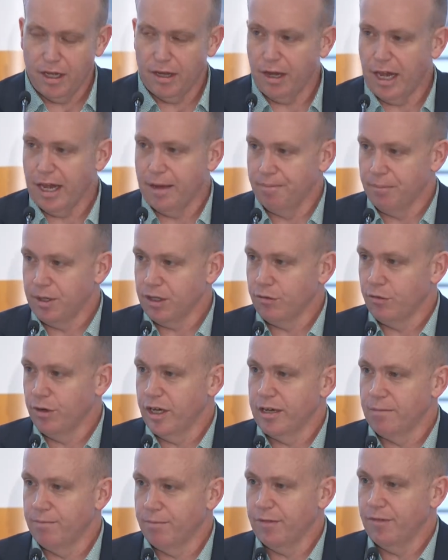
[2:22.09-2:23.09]
Um,
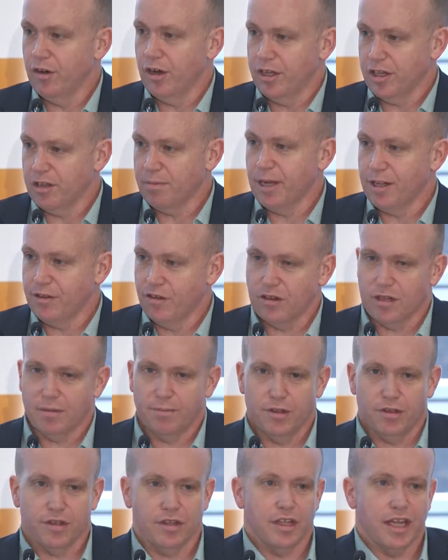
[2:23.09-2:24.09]
between providers,
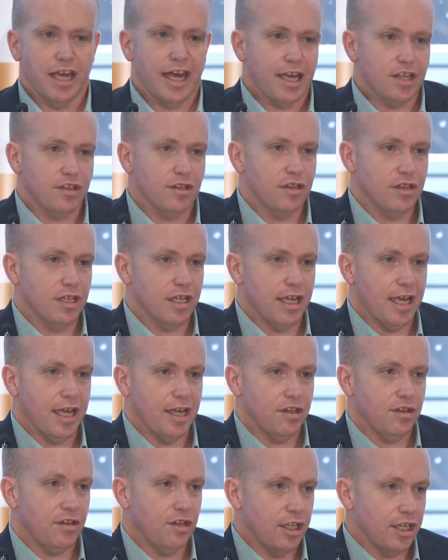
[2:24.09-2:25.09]
participants and the agency
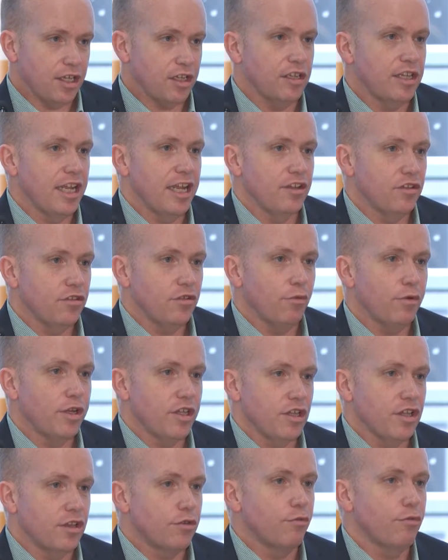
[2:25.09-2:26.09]
as to the extent to
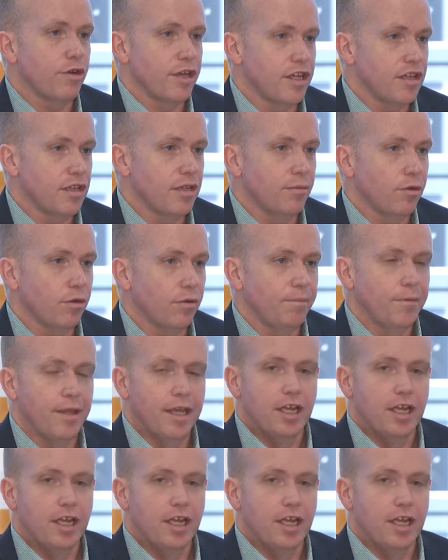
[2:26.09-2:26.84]
which it's reasonable